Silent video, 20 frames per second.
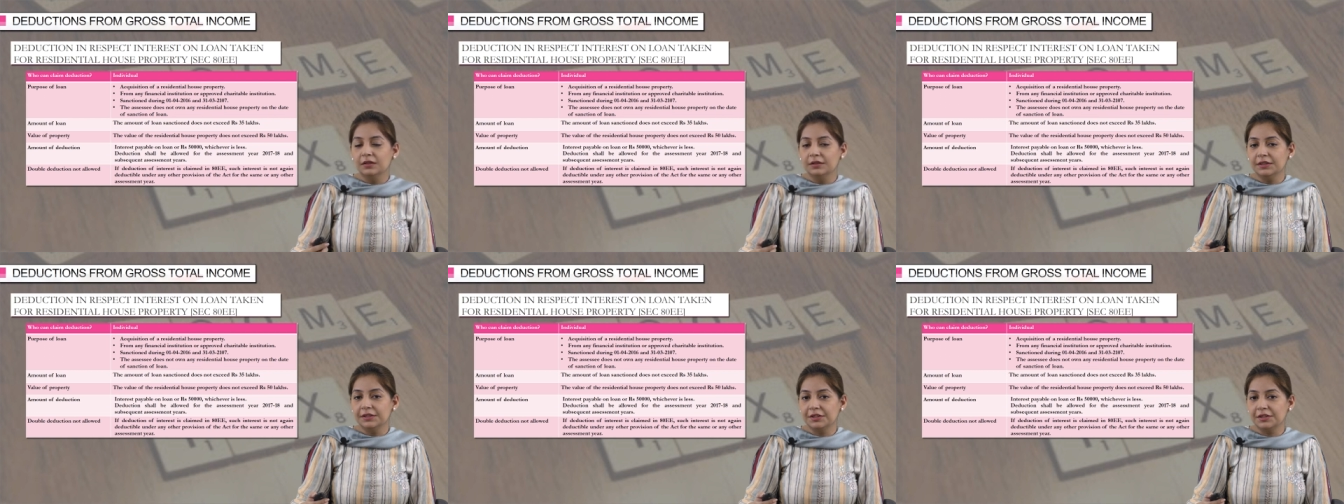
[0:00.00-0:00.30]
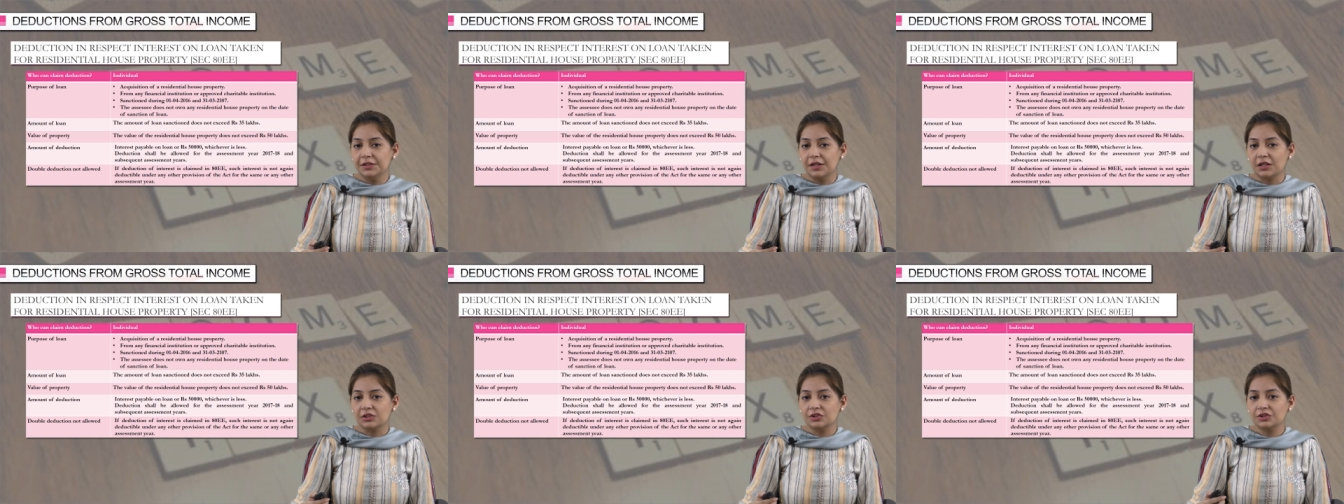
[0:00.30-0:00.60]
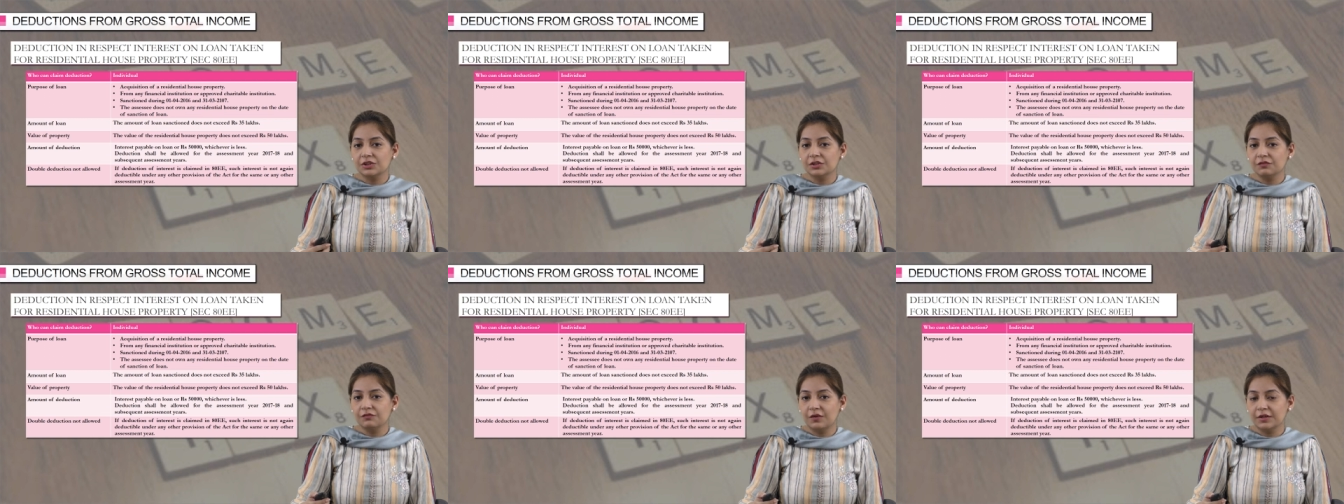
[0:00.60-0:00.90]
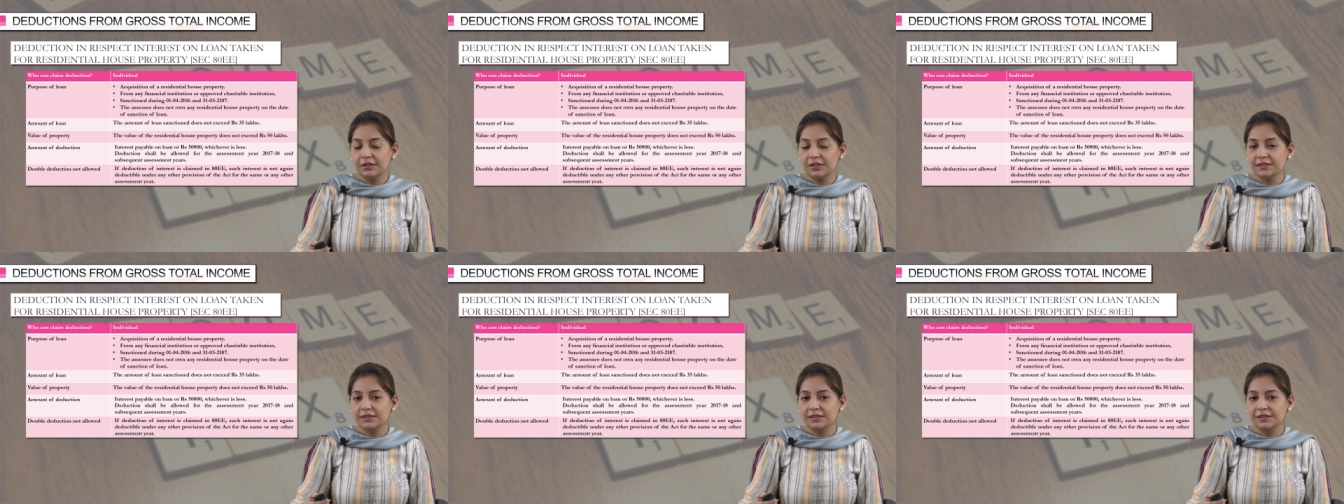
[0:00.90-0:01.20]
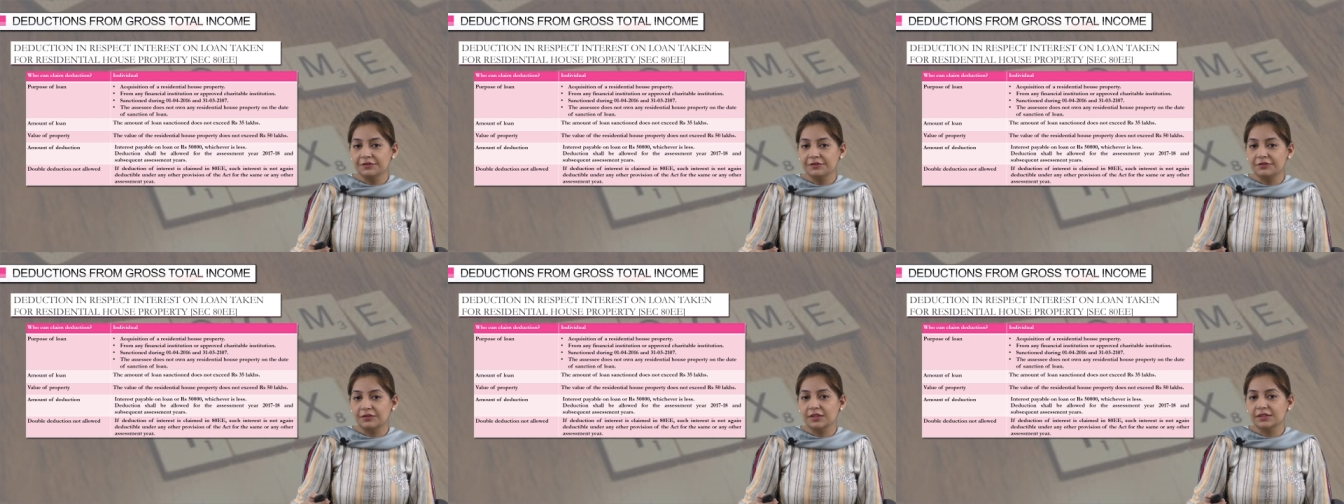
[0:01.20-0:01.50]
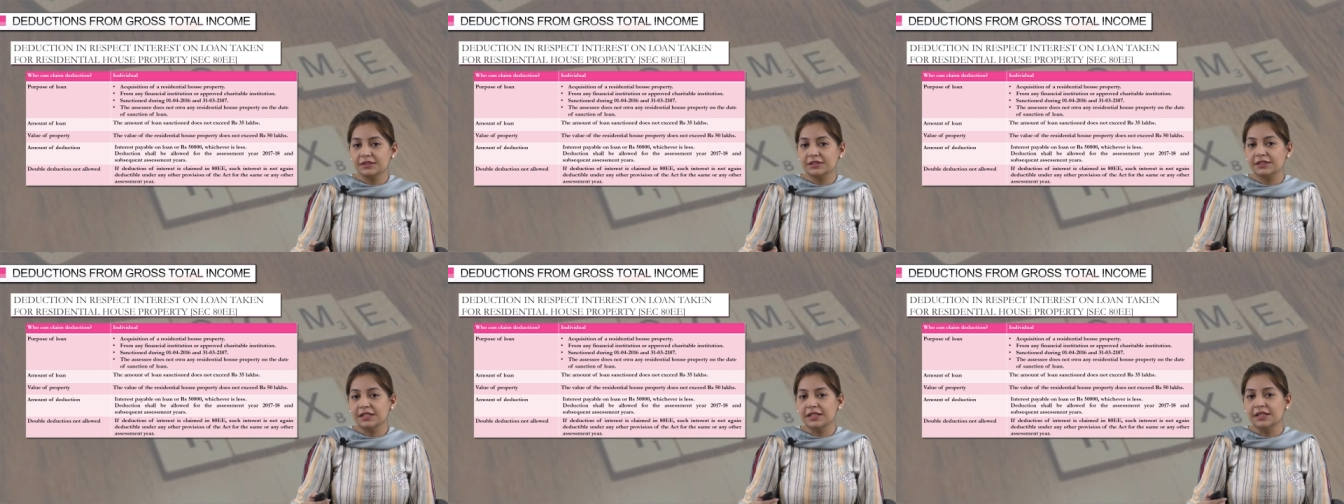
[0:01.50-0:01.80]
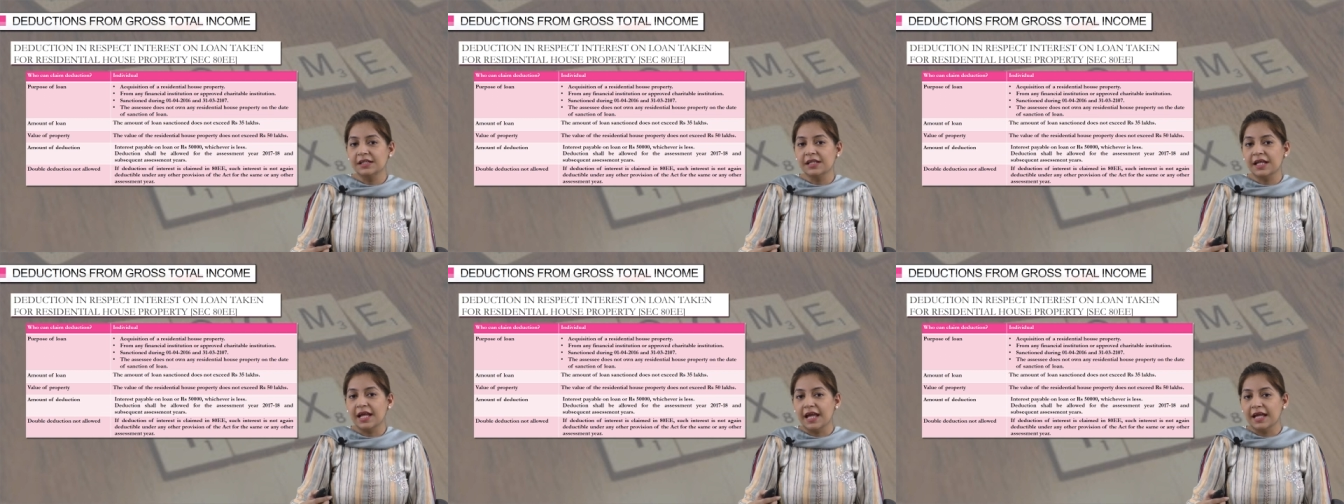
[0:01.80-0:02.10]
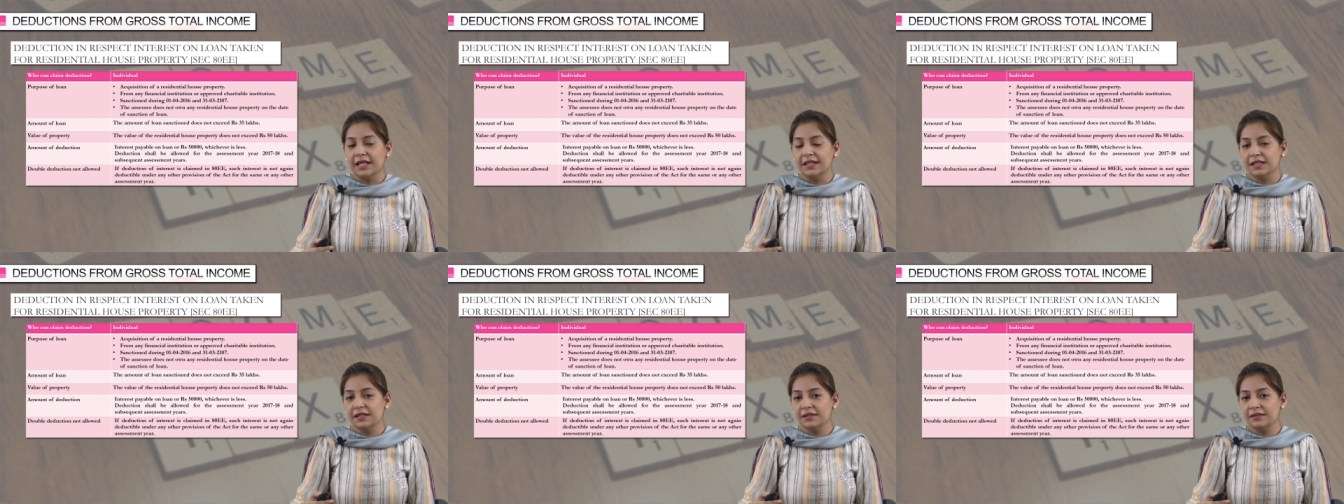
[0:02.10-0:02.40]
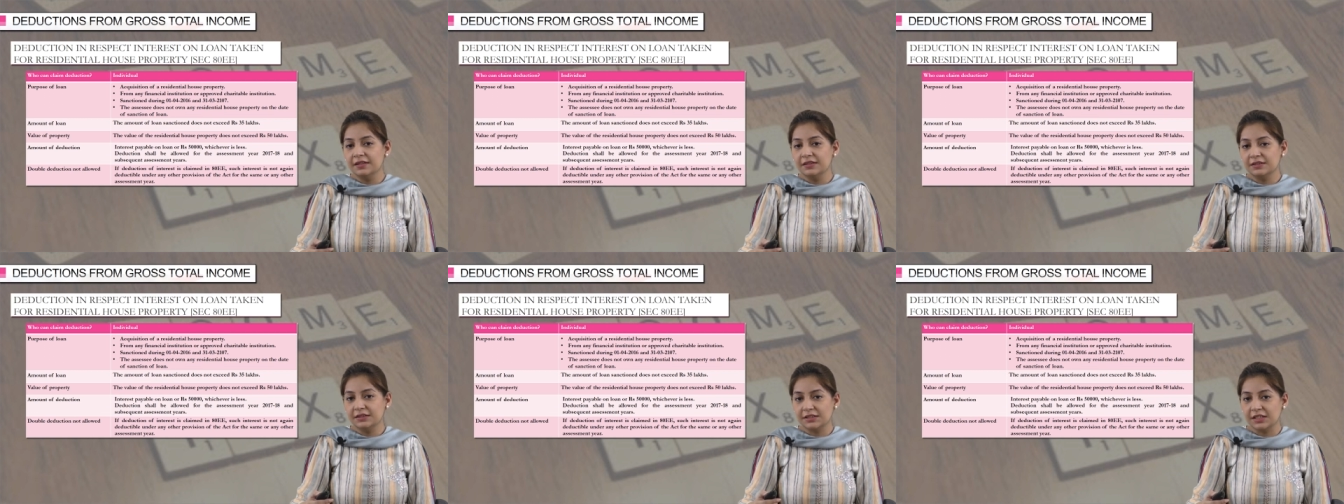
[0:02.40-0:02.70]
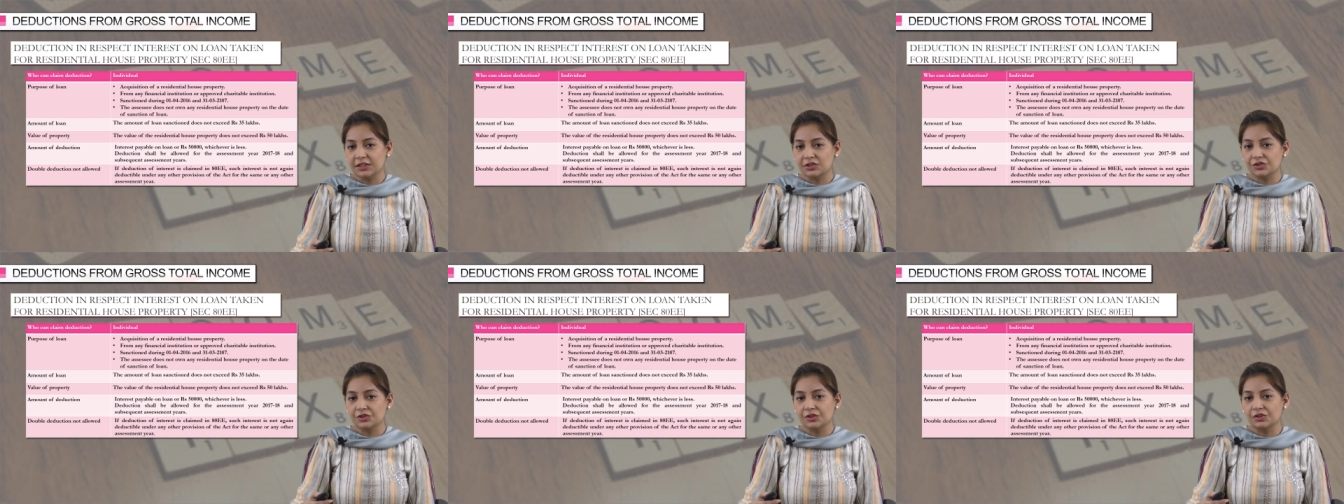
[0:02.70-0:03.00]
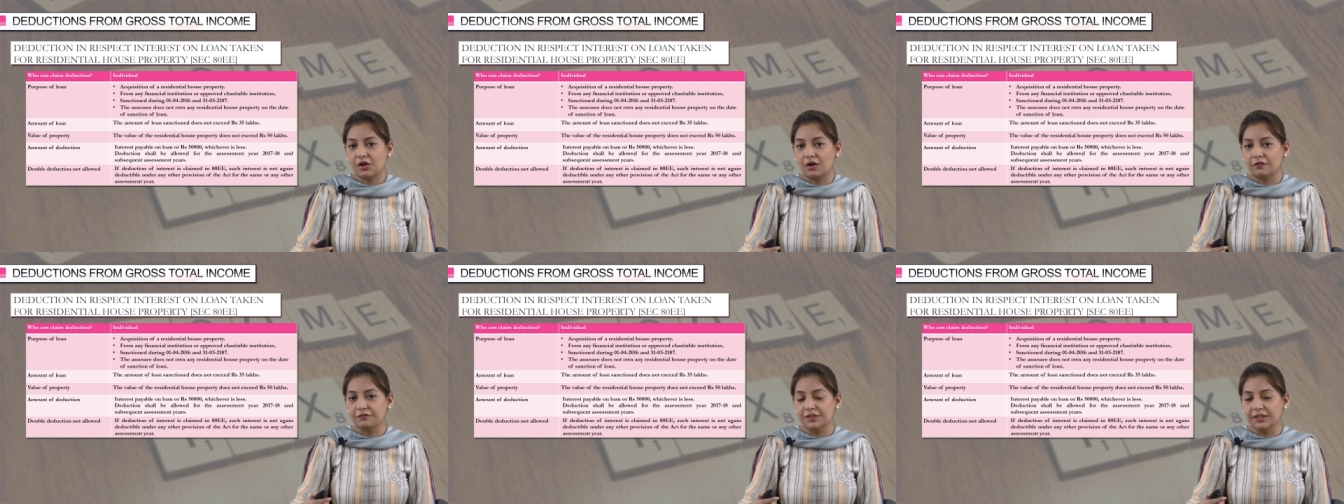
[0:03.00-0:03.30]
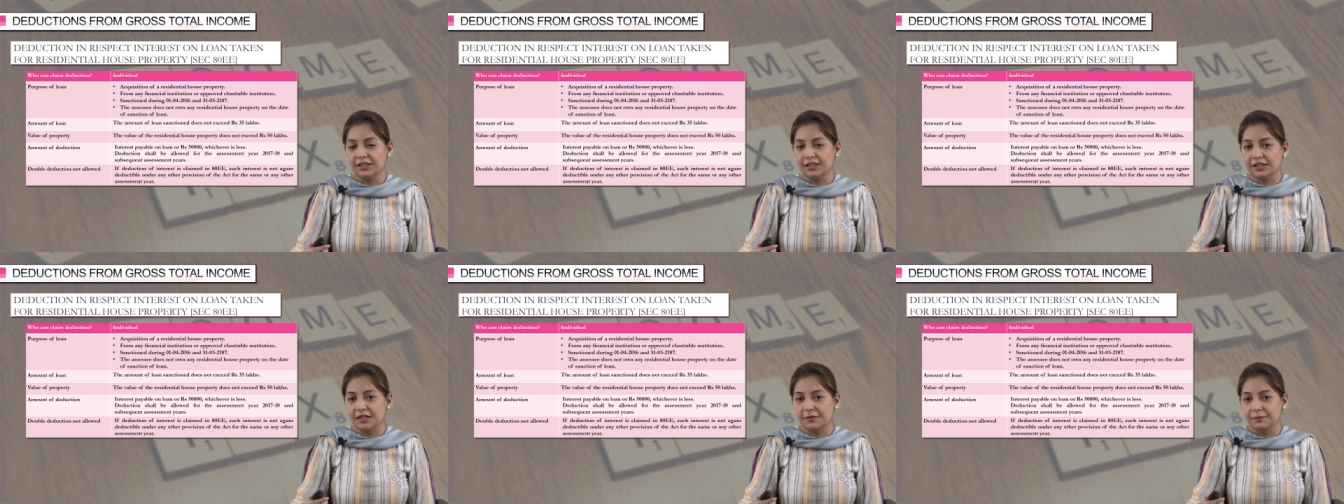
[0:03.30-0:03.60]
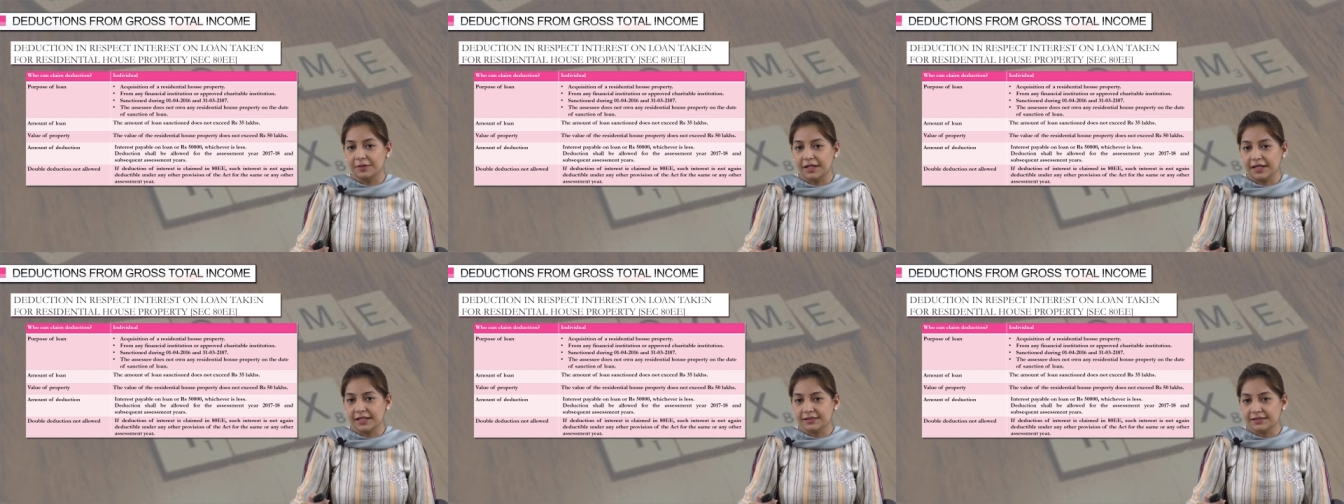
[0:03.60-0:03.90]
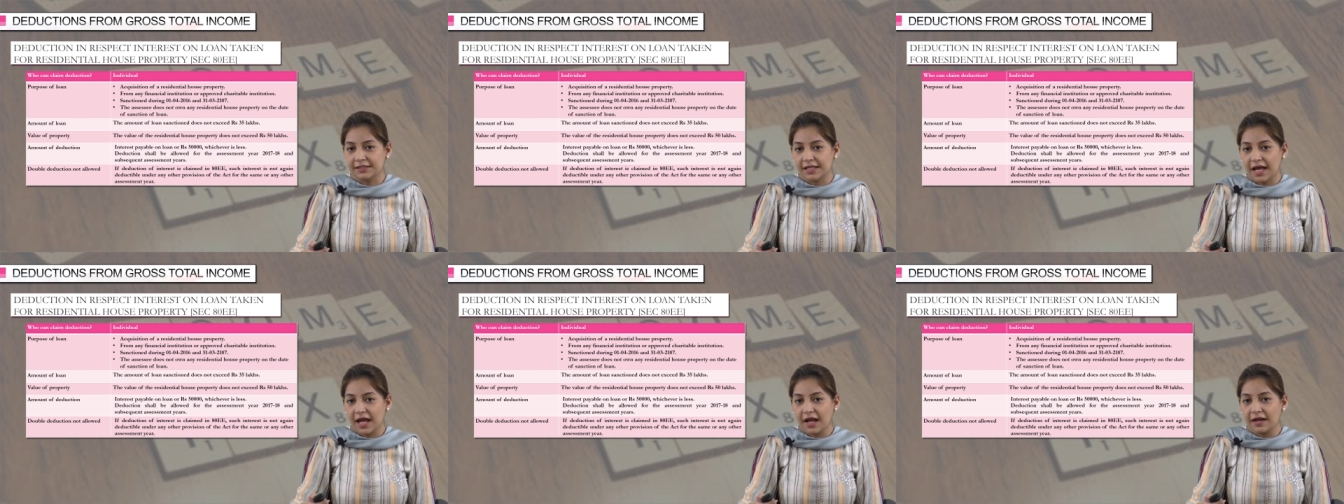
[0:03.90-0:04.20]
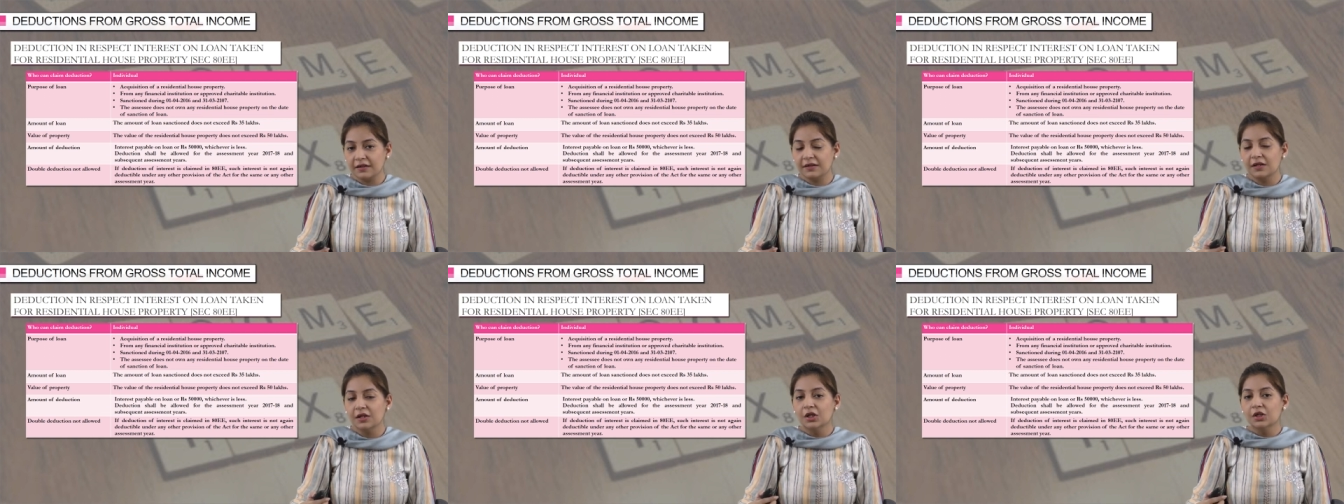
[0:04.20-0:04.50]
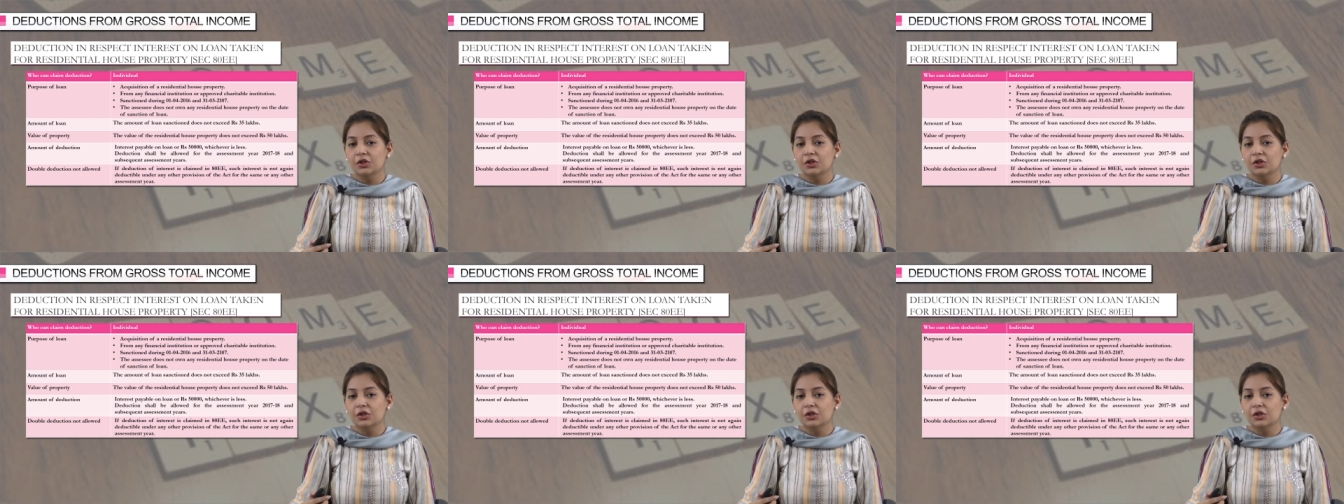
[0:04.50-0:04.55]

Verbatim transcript: the deduction for this interest in any other section of the Income Tax Act,